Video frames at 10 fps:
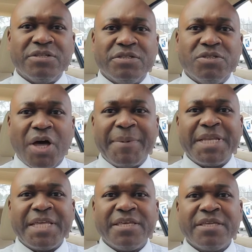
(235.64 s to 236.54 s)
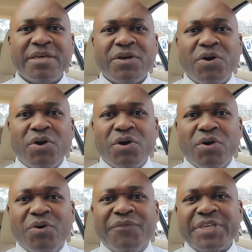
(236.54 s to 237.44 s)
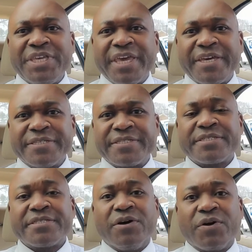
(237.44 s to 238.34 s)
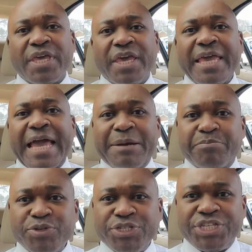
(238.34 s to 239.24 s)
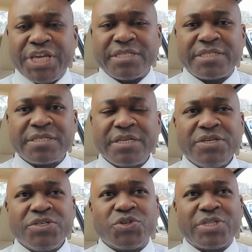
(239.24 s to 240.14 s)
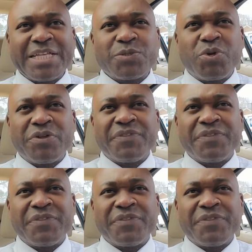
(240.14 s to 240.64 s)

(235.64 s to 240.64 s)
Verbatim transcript: normally over years, okay, appreciates. So that's one of